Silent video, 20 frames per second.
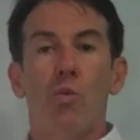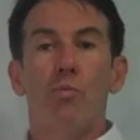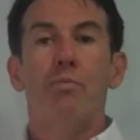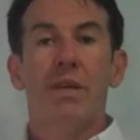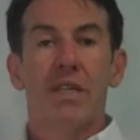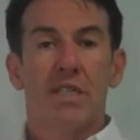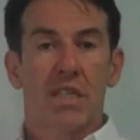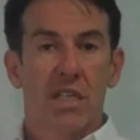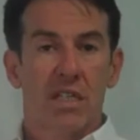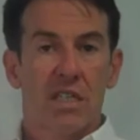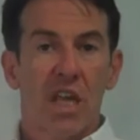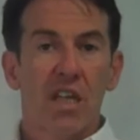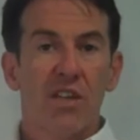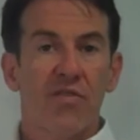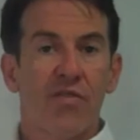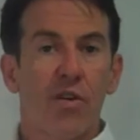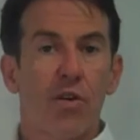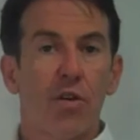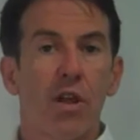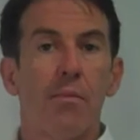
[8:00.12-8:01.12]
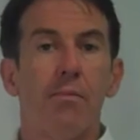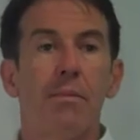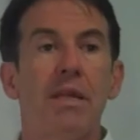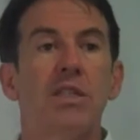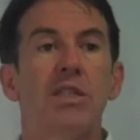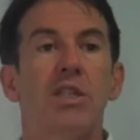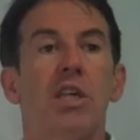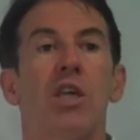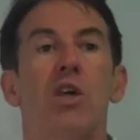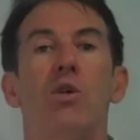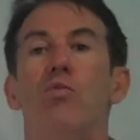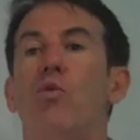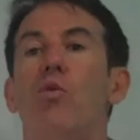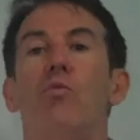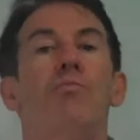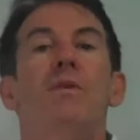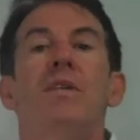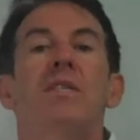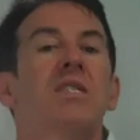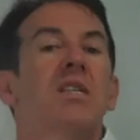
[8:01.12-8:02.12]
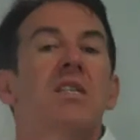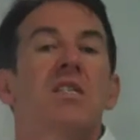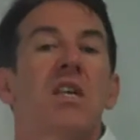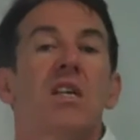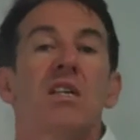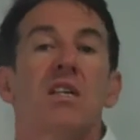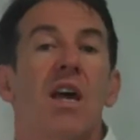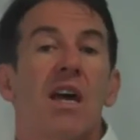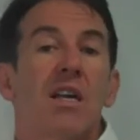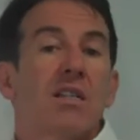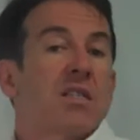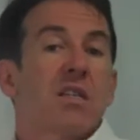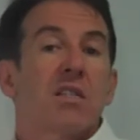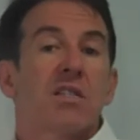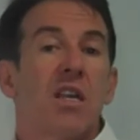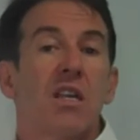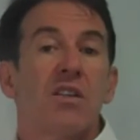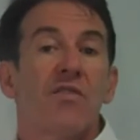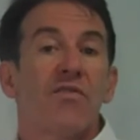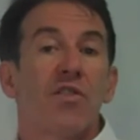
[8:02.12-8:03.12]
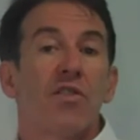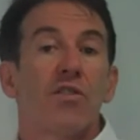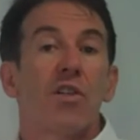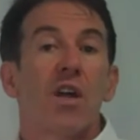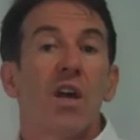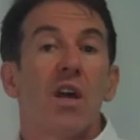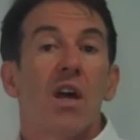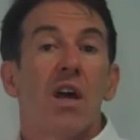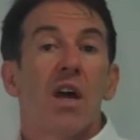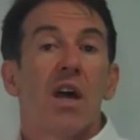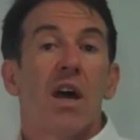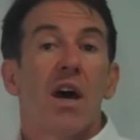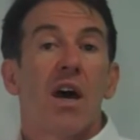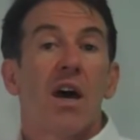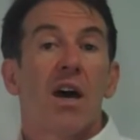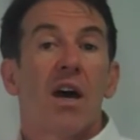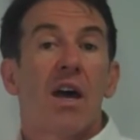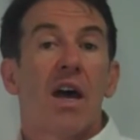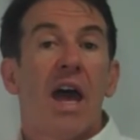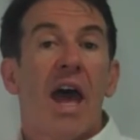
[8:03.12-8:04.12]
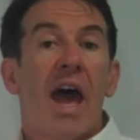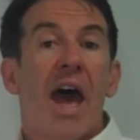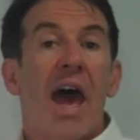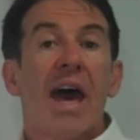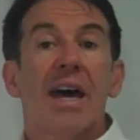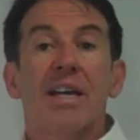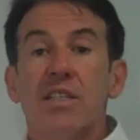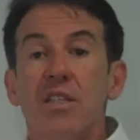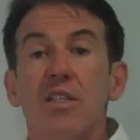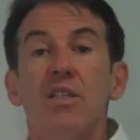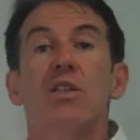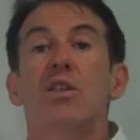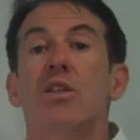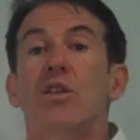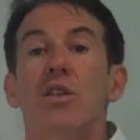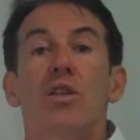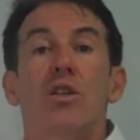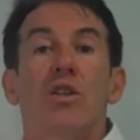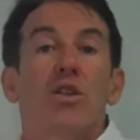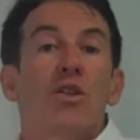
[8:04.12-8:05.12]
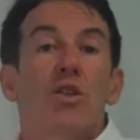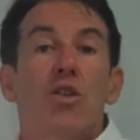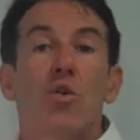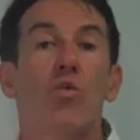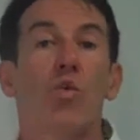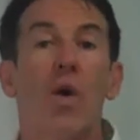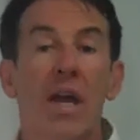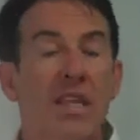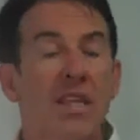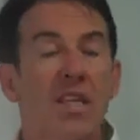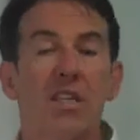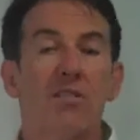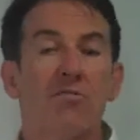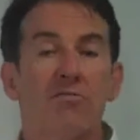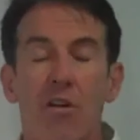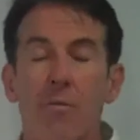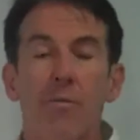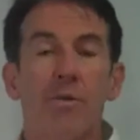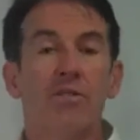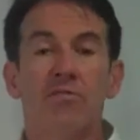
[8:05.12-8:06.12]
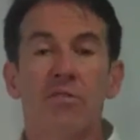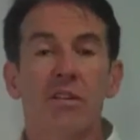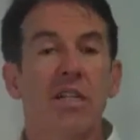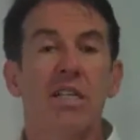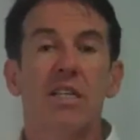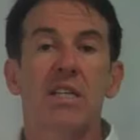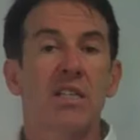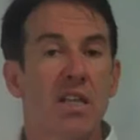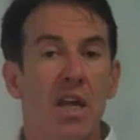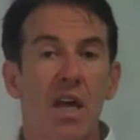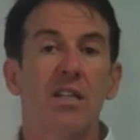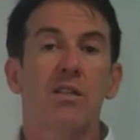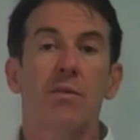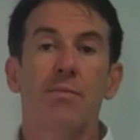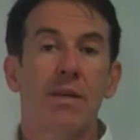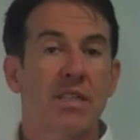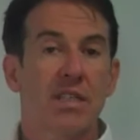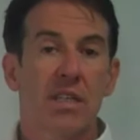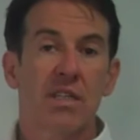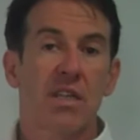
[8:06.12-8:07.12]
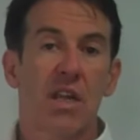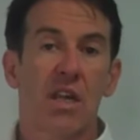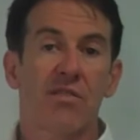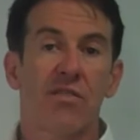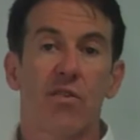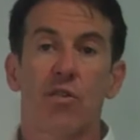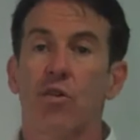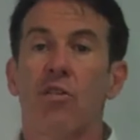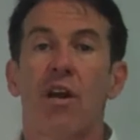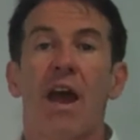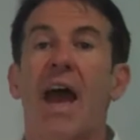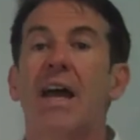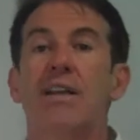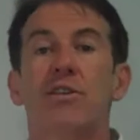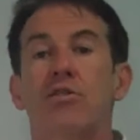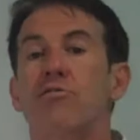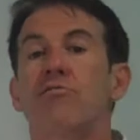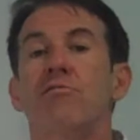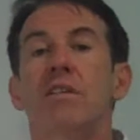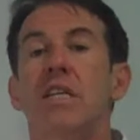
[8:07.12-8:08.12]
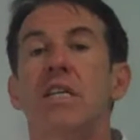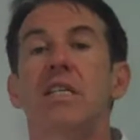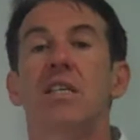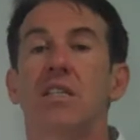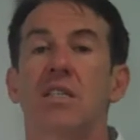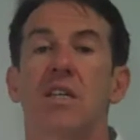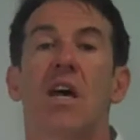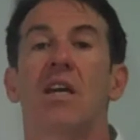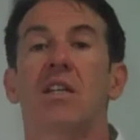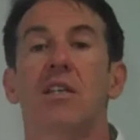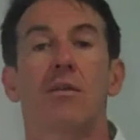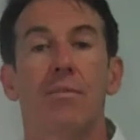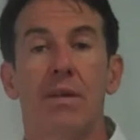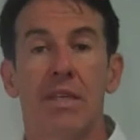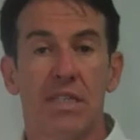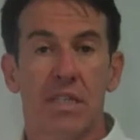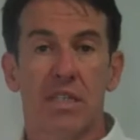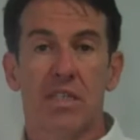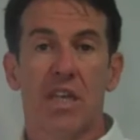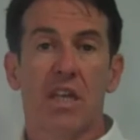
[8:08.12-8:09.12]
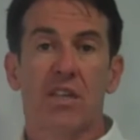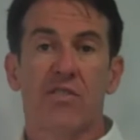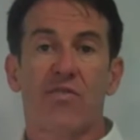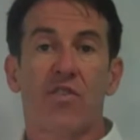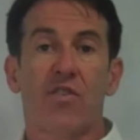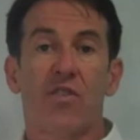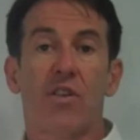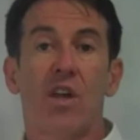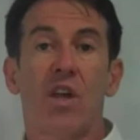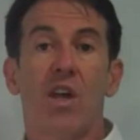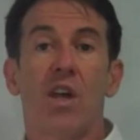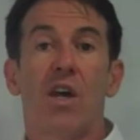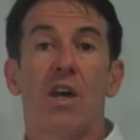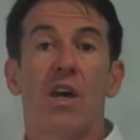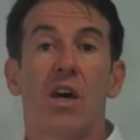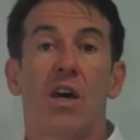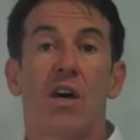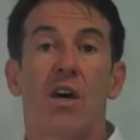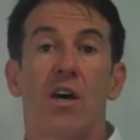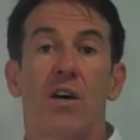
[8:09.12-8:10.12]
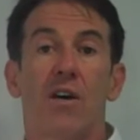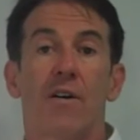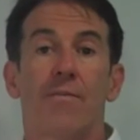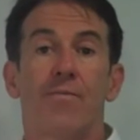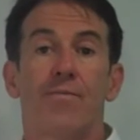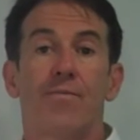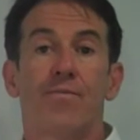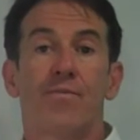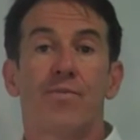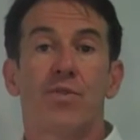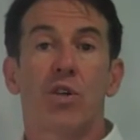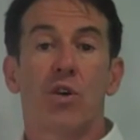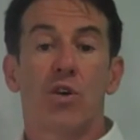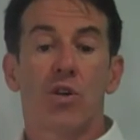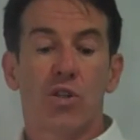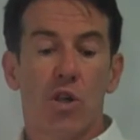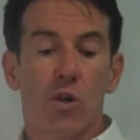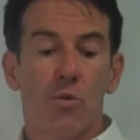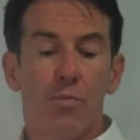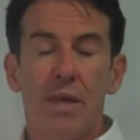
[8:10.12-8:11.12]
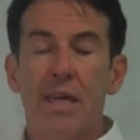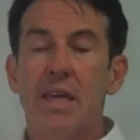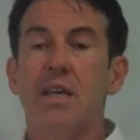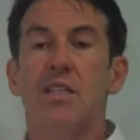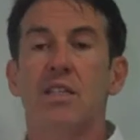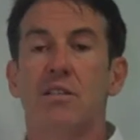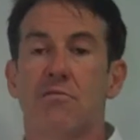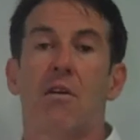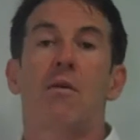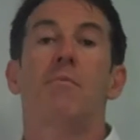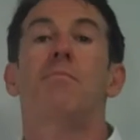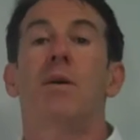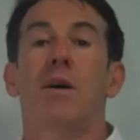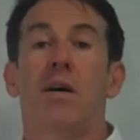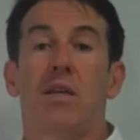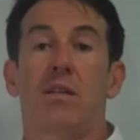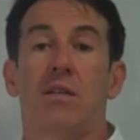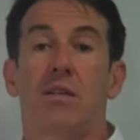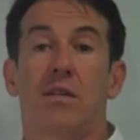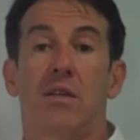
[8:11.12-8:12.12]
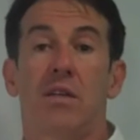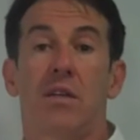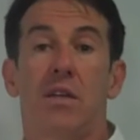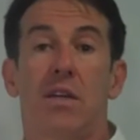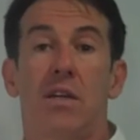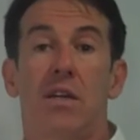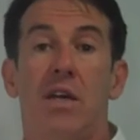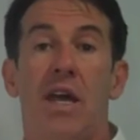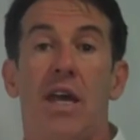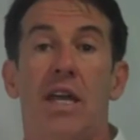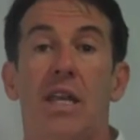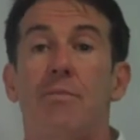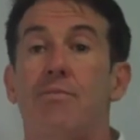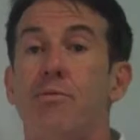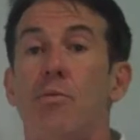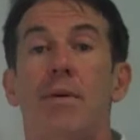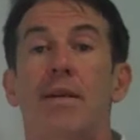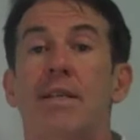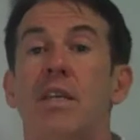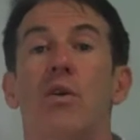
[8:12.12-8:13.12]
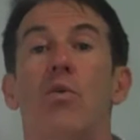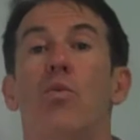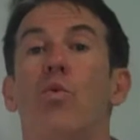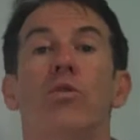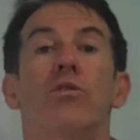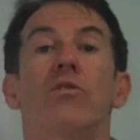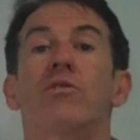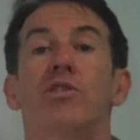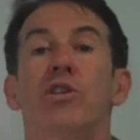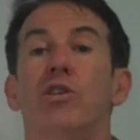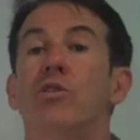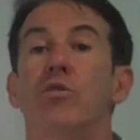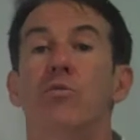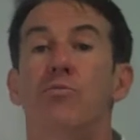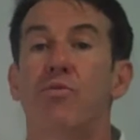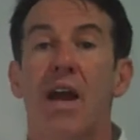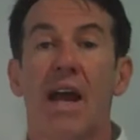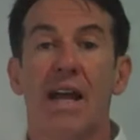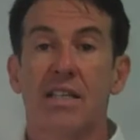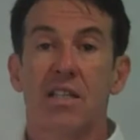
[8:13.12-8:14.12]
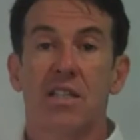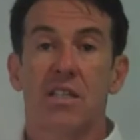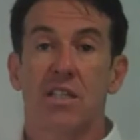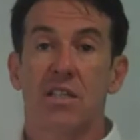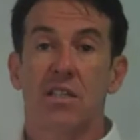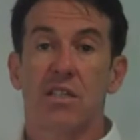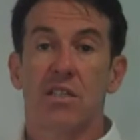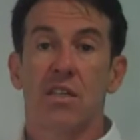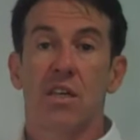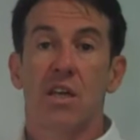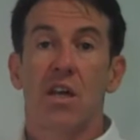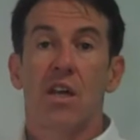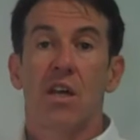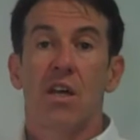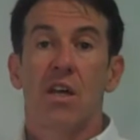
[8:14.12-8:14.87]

won't be successful. It means that you won't be as successful as the way that Scrum is really designed to be successful, or Agile is really designed to be successful. So being a Scrum butt and implementing 1 or 2 practices